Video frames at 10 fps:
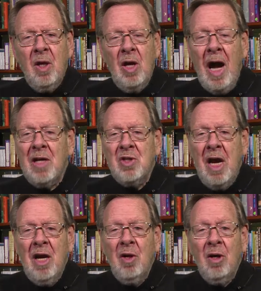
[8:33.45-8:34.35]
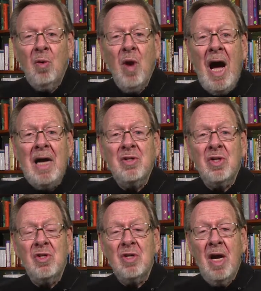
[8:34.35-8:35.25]
God's anger
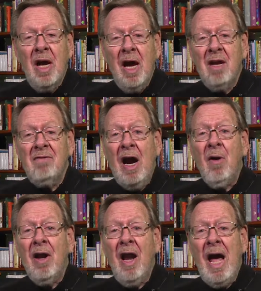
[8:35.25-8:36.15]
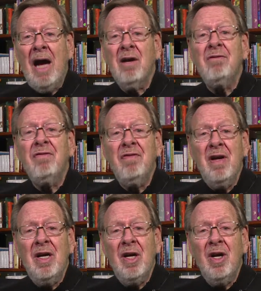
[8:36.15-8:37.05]
arises out of our lack of
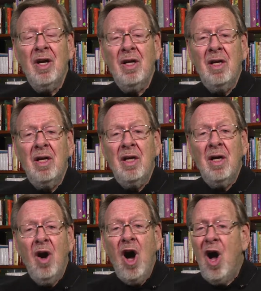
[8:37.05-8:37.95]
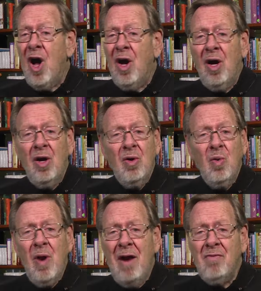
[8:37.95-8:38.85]
fear, awe,
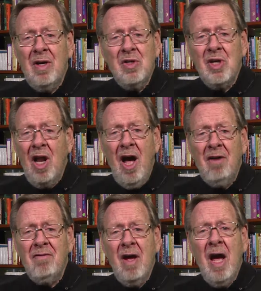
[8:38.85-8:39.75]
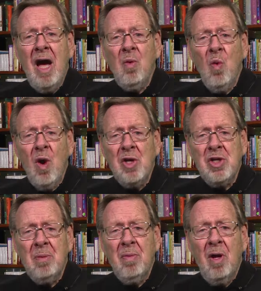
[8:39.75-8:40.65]
reverence, love, and
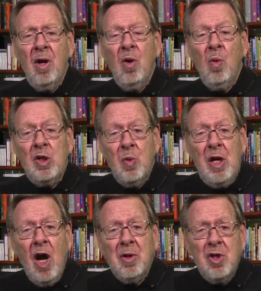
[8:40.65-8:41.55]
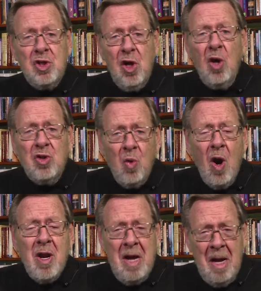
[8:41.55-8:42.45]
worship which we ought to show
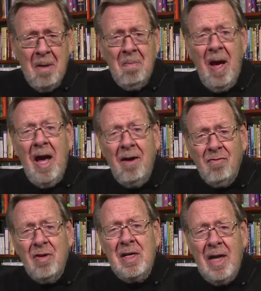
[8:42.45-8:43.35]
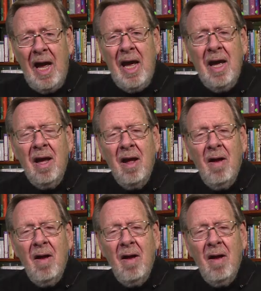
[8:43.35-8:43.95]
toward Him every day.